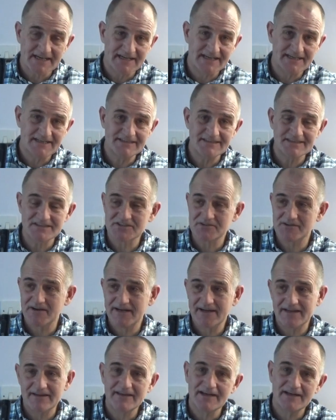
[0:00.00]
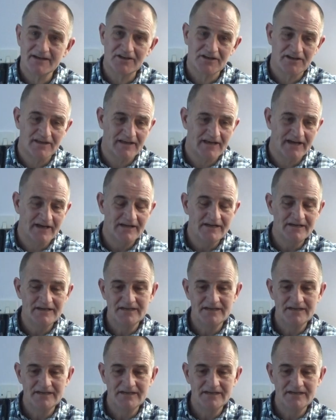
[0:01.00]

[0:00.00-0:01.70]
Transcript: hints or anything like that,